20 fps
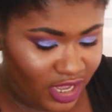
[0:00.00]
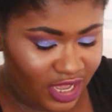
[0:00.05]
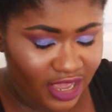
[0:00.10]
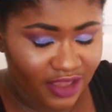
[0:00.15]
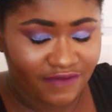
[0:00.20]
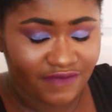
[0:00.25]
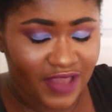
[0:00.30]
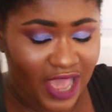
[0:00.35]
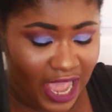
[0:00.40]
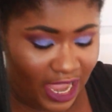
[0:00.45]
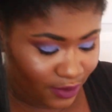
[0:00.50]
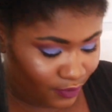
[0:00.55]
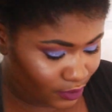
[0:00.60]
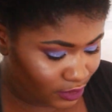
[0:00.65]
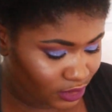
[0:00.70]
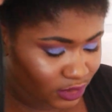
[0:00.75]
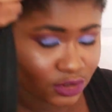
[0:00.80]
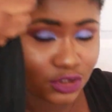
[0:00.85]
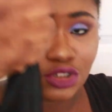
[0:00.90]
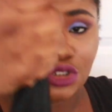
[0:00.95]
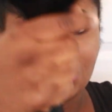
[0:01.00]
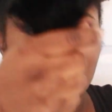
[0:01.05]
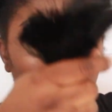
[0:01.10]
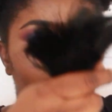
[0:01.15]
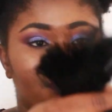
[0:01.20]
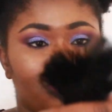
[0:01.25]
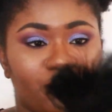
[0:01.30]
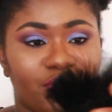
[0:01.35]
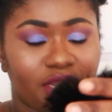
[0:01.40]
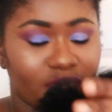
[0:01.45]
If I was to do
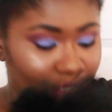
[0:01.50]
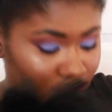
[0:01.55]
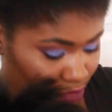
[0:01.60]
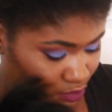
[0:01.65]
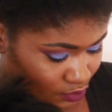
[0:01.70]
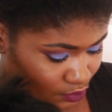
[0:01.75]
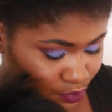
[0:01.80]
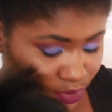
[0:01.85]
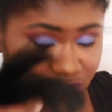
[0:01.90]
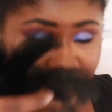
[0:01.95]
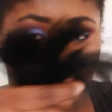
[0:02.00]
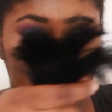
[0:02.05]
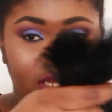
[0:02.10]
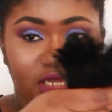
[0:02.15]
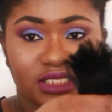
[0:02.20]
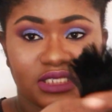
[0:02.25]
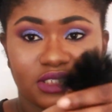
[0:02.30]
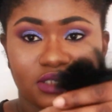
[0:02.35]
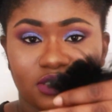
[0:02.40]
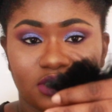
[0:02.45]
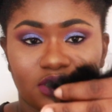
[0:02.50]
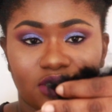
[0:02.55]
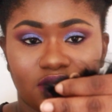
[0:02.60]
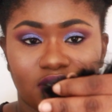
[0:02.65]
a braid with this,